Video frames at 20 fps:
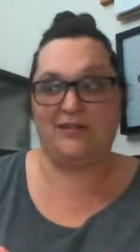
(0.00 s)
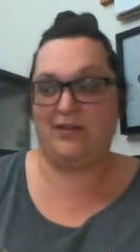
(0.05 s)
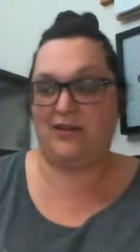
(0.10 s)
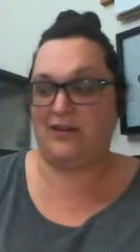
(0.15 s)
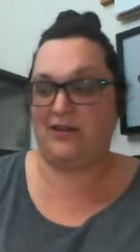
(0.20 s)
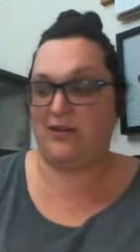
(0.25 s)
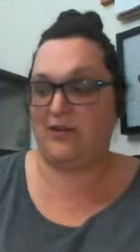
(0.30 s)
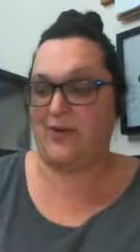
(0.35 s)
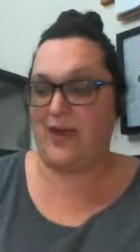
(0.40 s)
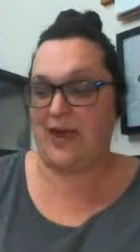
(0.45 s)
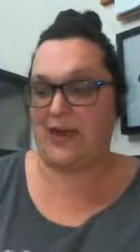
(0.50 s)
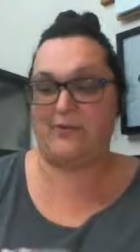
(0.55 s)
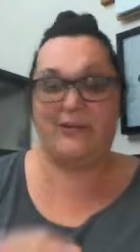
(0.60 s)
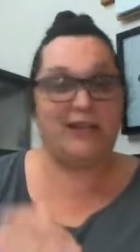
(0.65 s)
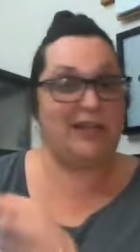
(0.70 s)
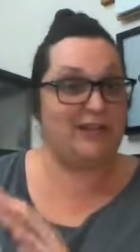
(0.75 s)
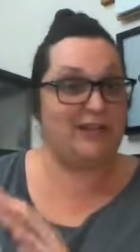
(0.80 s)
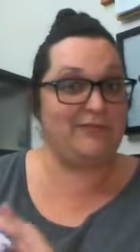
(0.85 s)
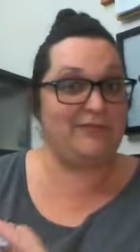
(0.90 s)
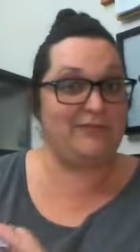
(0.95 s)
you know, Adam and
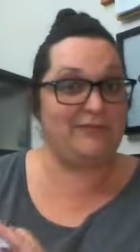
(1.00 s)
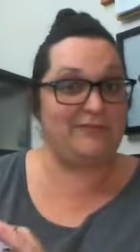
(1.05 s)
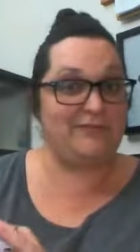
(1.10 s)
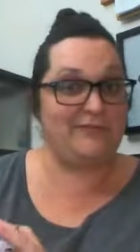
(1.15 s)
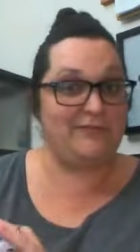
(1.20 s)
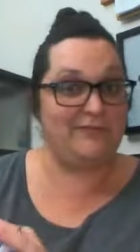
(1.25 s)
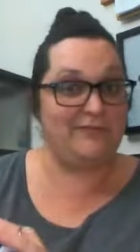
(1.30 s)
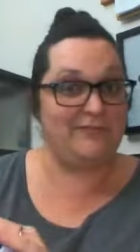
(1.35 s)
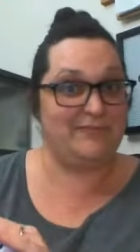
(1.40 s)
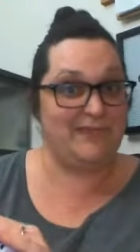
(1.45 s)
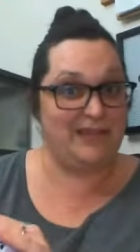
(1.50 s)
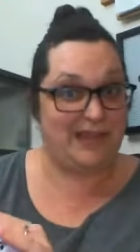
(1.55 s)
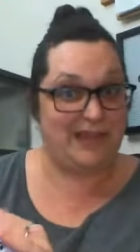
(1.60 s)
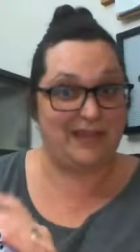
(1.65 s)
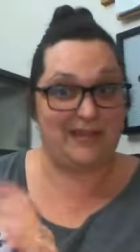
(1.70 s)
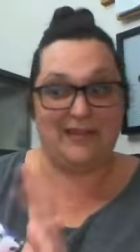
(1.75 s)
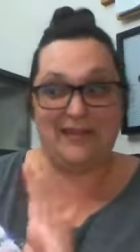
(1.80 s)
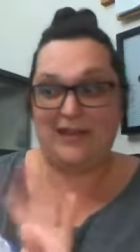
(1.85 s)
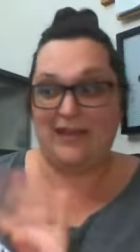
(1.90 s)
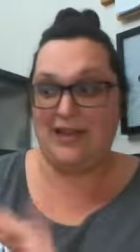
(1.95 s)
Eve. Yeah.
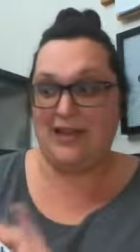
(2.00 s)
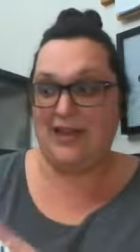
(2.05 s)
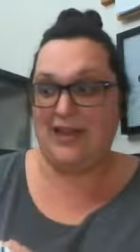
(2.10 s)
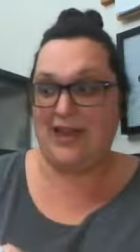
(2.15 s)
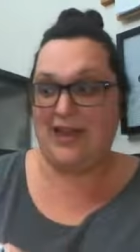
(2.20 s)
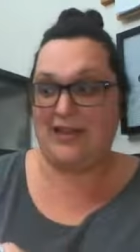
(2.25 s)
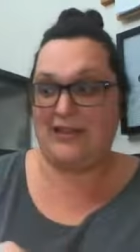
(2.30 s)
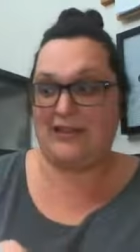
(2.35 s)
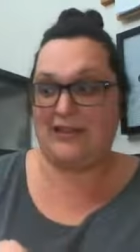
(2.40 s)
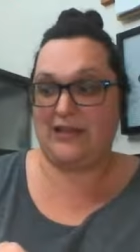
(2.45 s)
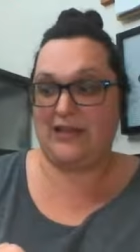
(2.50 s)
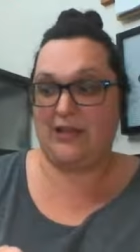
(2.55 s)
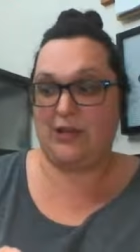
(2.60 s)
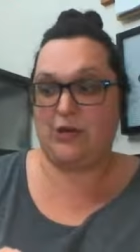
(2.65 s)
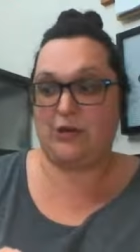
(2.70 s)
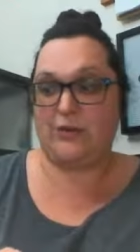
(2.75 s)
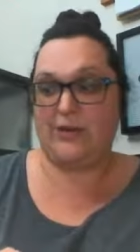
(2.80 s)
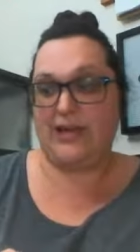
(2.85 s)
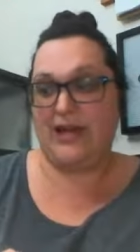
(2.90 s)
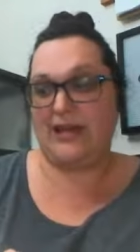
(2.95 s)
It's a
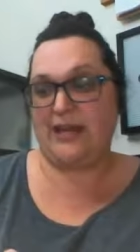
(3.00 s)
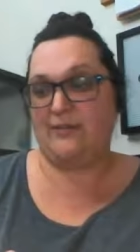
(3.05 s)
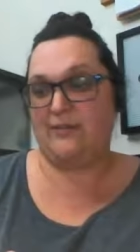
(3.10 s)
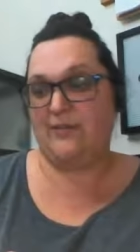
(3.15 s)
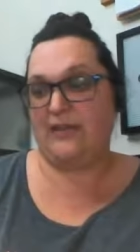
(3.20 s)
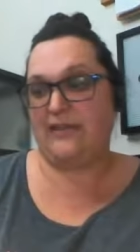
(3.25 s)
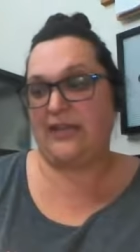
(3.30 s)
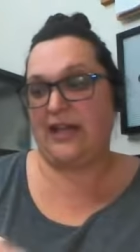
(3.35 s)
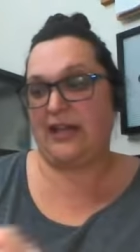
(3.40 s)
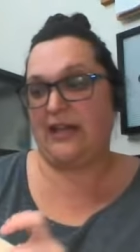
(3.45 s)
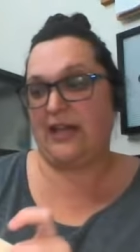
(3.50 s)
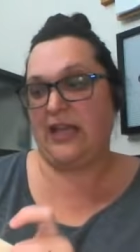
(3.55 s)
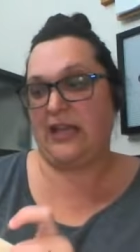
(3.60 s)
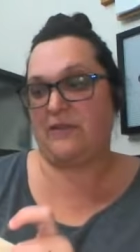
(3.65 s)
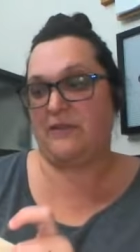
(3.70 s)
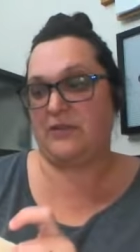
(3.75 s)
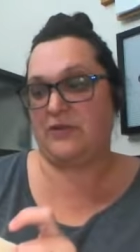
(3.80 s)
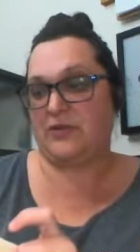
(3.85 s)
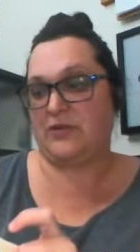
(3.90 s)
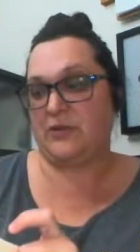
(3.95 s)
creative retelling
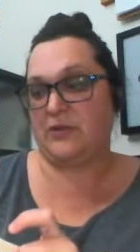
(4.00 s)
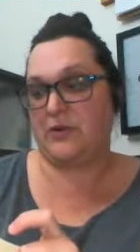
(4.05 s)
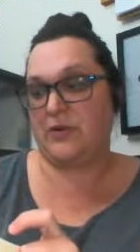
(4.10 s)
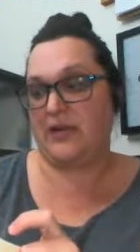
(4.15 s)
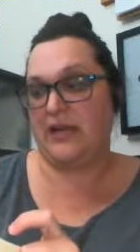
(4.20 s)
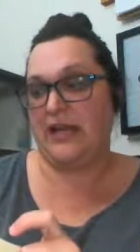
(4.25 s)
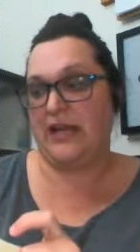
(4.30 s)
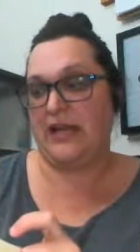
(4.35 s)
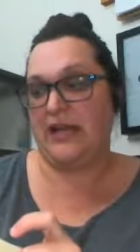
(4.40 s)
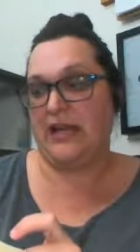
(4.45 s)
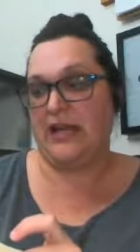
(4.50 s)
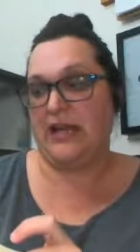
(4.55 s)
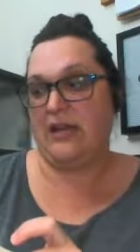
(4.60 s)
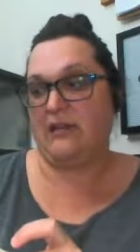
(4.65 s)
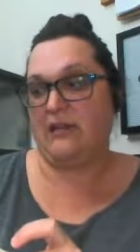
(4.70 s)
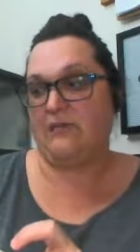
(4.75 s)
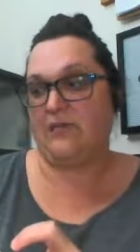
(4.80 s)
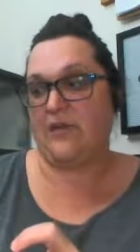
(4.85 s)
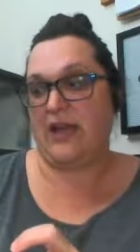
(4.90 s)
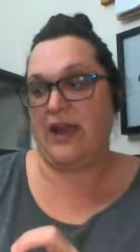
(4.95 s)
of her story,
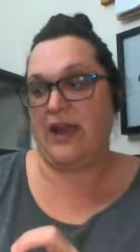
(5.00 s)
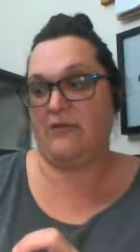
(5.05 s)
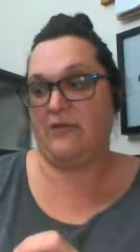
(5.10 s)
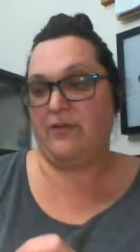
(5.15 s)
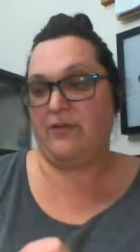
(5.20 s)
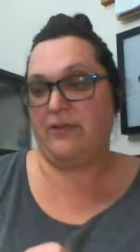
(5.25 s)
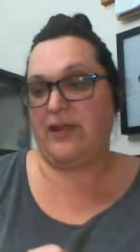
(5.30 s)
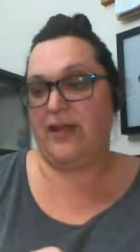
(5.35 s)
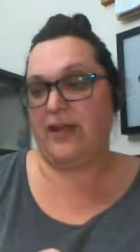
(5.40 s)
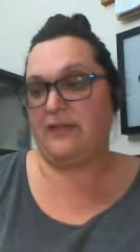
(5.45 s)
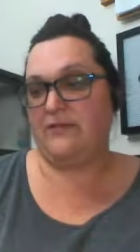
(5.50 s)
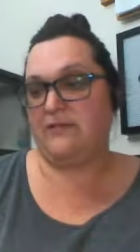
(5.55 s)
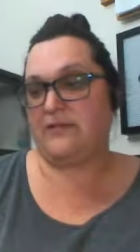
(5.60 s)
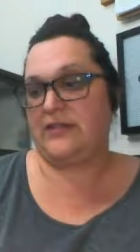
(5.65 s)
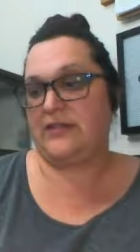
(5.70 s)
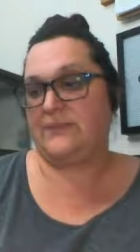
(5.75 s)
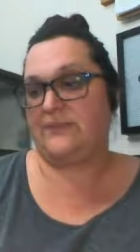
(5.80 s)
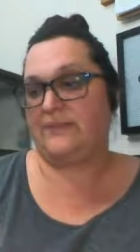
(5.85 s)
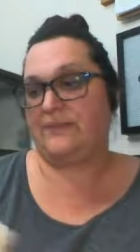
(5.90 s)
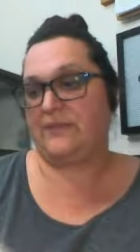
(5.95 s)
Forever
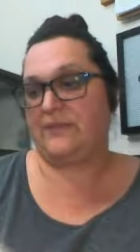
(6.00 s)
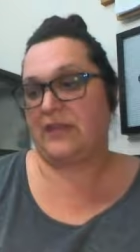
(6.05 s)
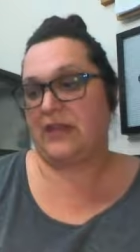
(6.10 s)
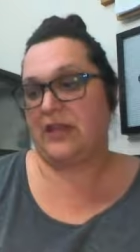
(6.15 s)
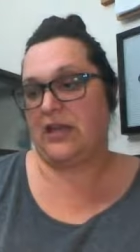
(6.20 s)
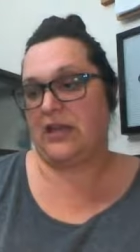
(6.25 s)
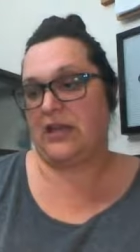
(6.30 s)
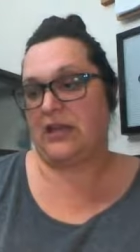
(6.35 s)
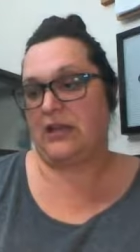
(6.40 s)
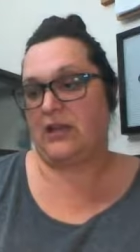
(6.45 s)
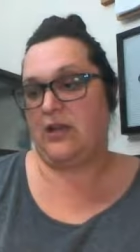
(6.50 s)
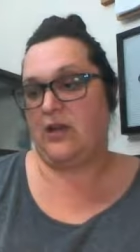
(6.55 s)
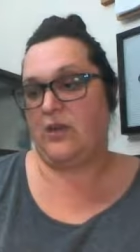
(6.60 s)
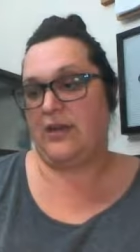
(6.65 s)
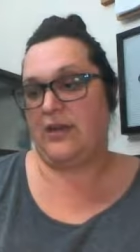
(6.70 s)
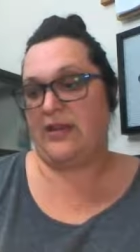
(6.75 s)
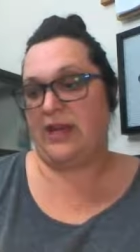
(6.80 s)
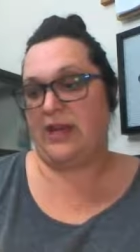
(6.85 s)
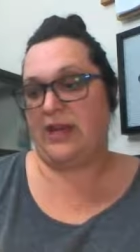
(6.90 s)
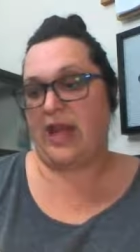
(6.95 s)
Loved,
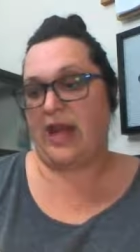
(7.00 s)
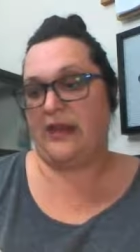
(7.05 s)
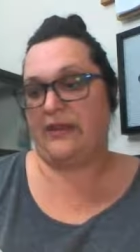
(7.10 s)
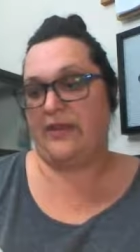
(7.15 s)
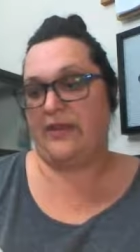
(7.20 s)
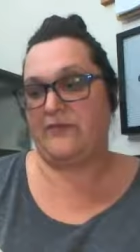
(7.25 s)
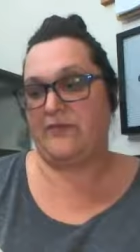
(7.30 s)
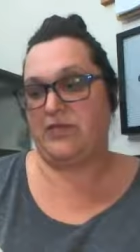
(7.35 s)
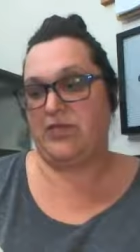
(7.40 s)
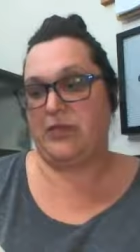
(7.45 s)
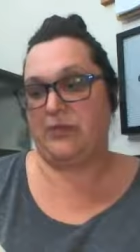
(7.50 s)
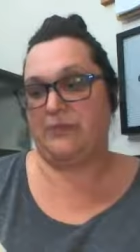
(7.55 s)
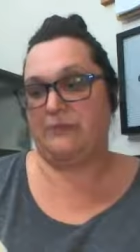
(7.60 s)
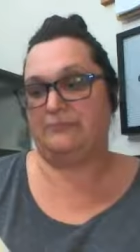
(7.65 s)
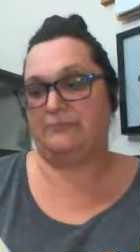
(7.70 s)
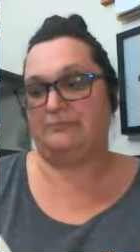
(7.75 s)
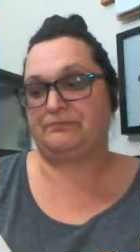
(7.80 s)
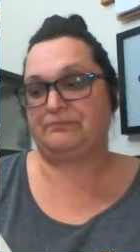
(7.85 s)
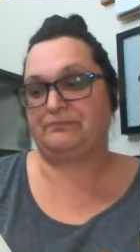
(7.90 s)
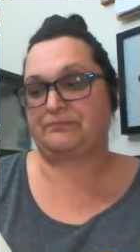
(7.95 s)
knowing that God loves you.
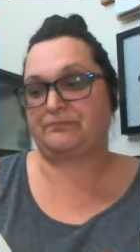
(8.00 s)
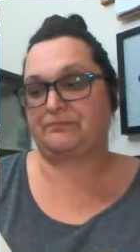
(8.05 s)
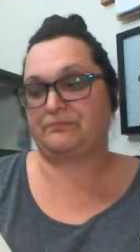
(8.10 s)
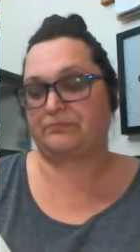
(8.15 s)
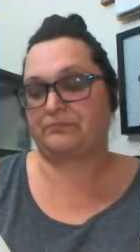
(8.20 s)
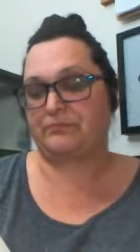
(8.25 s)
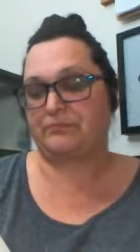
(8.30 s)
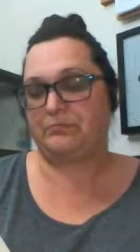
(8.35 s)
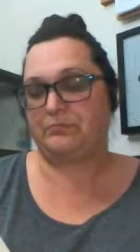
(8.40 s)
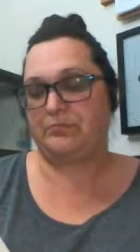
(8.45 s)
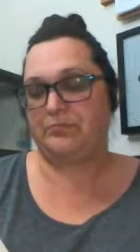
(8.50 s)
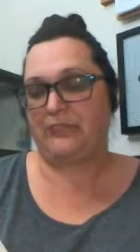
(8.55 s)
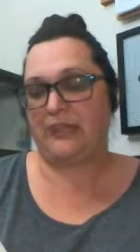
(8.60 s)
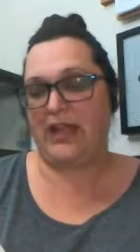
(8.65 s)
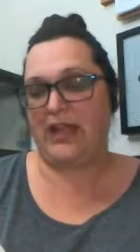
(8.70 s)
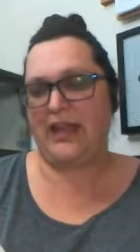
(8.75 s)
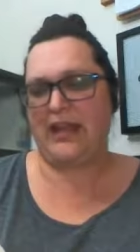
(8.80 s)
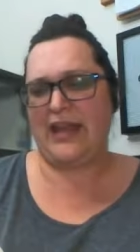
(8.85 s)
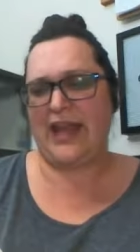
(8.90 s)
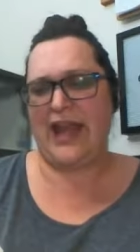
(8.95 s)

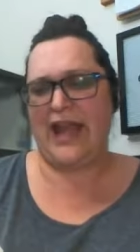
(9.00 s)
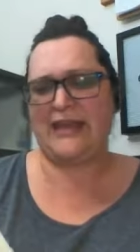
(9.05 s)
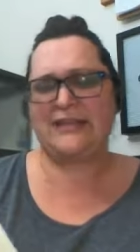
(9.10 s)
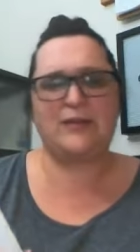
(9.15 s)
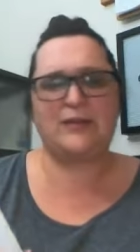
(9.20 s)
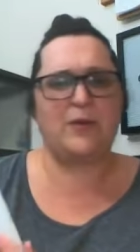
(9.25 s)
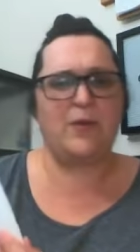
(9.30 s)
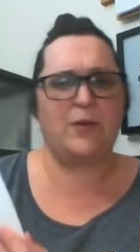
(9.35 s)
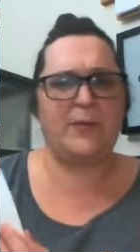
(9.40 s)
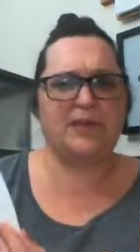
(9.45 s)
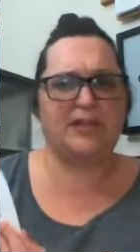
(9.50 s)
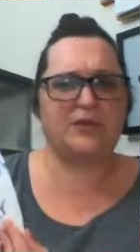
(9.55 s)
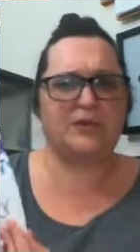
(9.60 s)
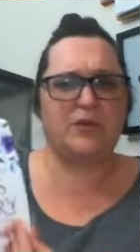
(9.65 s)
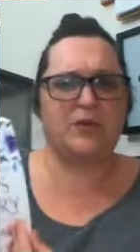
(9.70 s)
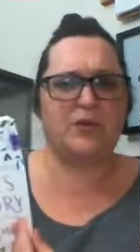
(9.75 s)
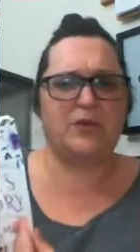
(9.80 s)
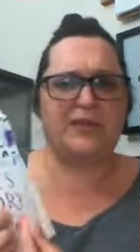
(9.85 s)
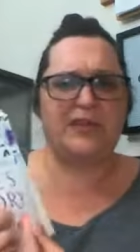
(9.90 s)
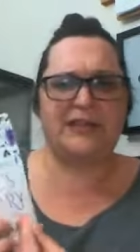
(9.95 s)
And it has a whole bunch of
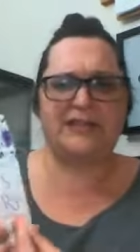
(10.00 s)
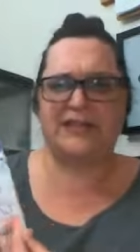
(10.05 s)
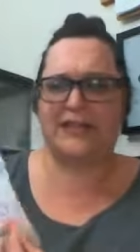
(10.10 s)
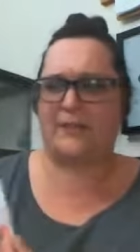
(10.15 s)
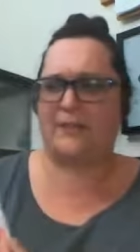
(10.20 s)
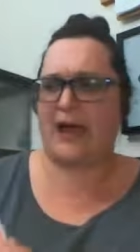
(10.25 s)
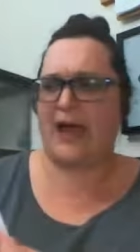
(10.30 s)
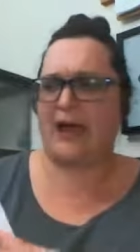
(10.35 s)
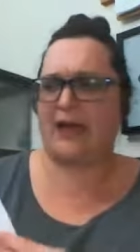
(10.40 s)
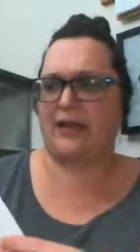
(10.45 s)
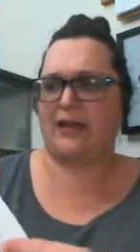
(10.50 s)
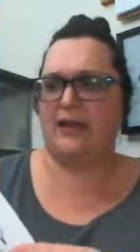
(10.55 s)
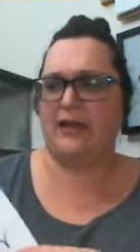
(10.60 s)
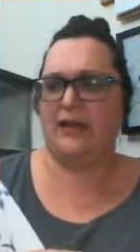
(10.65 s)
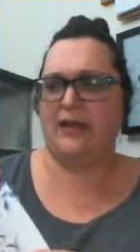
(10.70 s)
cool things in the back.